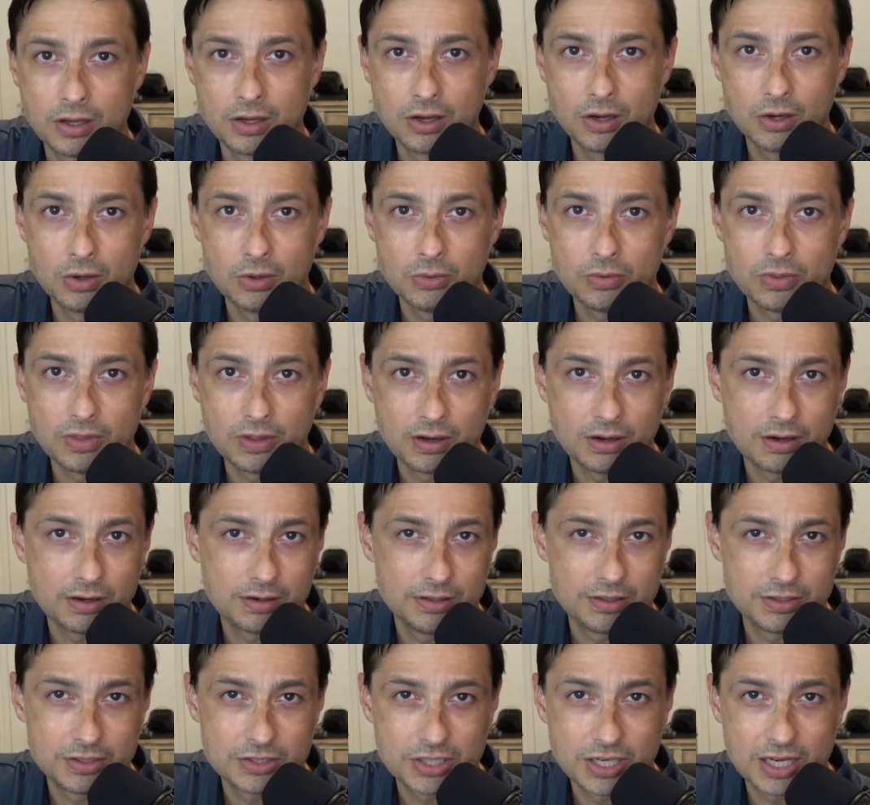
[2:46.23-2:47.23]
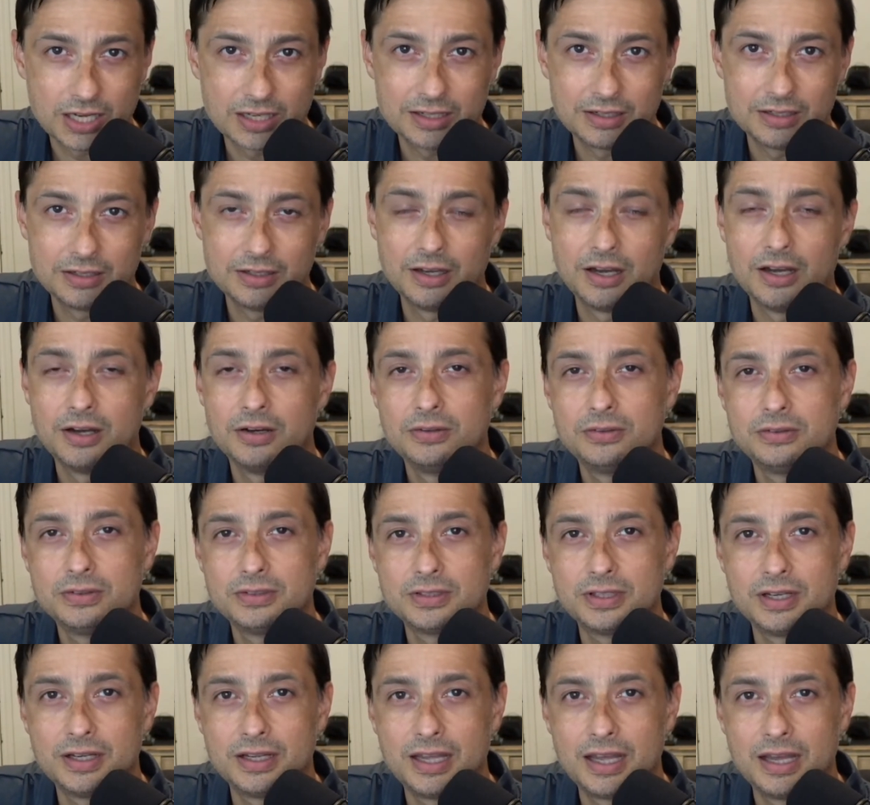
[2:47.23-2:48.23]
Go there and check it
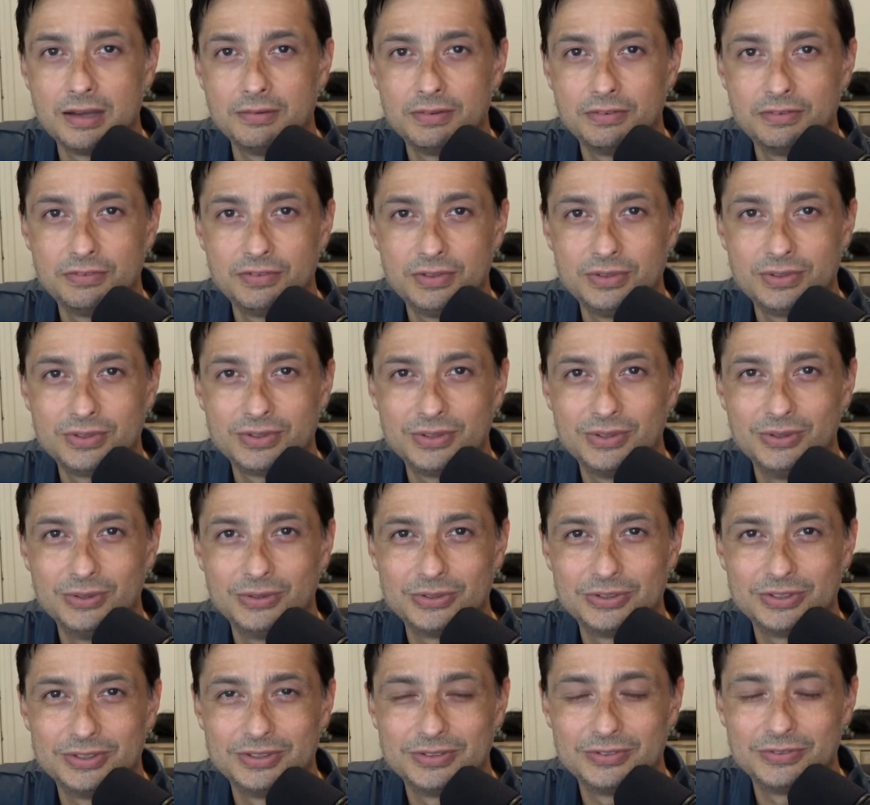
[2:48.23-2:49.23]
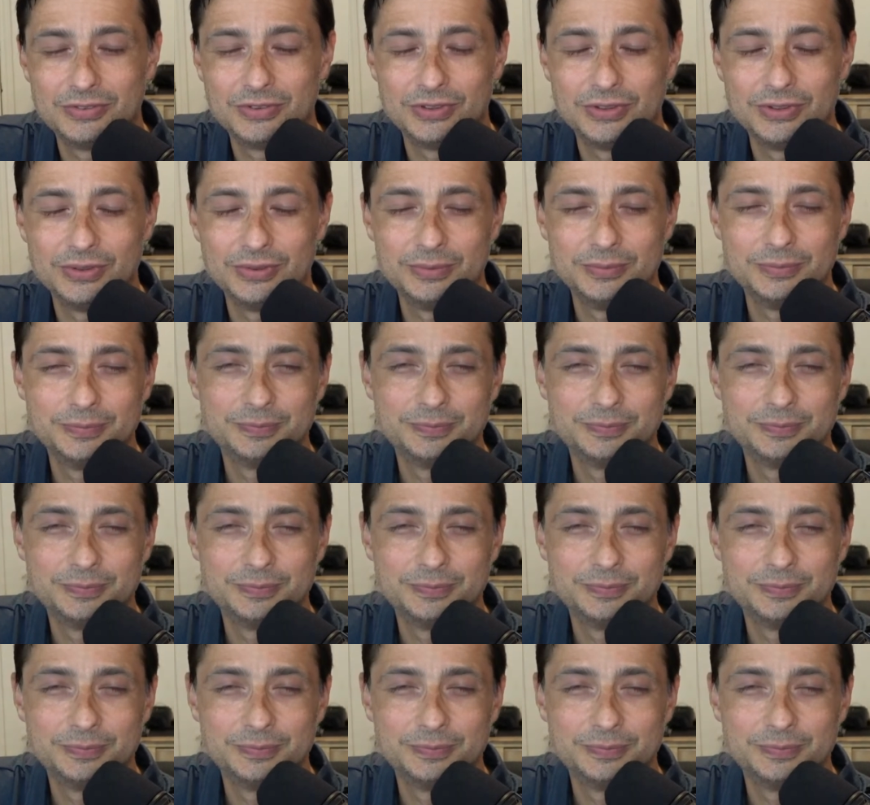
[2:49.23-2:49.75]
out. I have a few solutions for you.